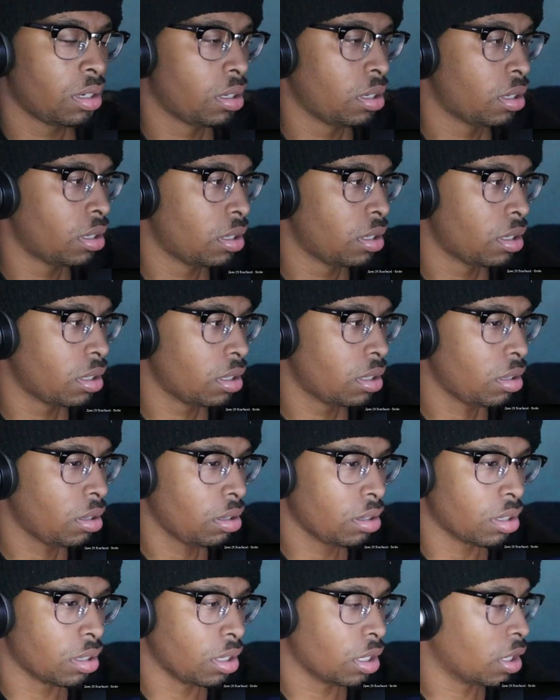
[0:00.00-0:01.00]
Chose to...
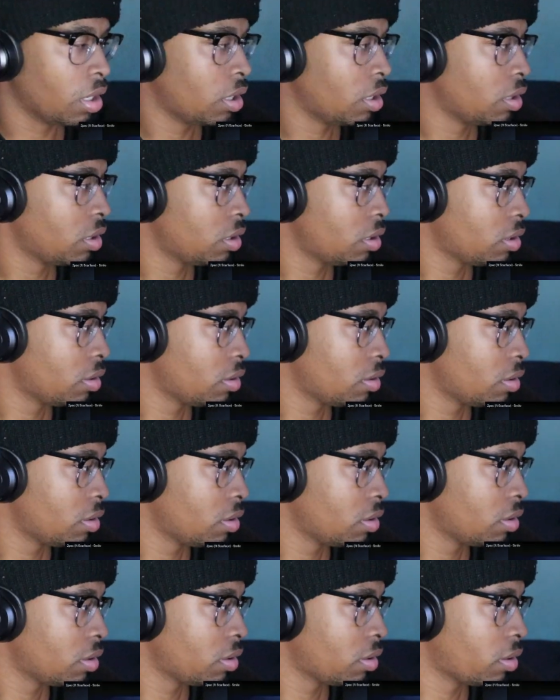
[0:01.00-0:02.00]
Hold on, y'all.
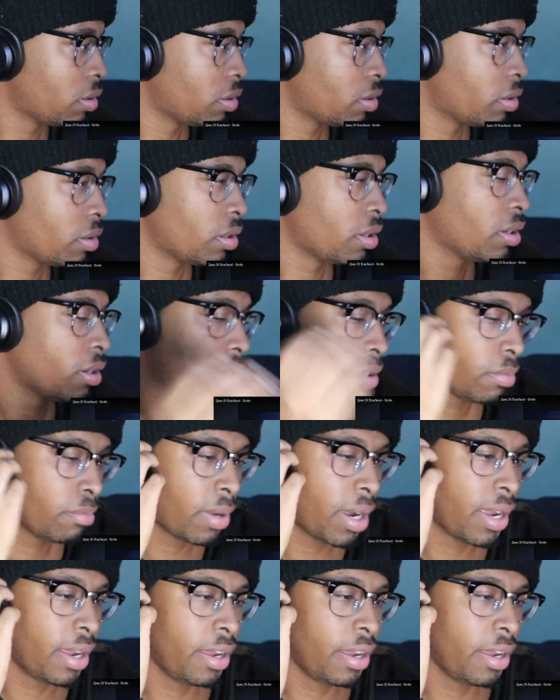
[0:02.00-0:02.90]
My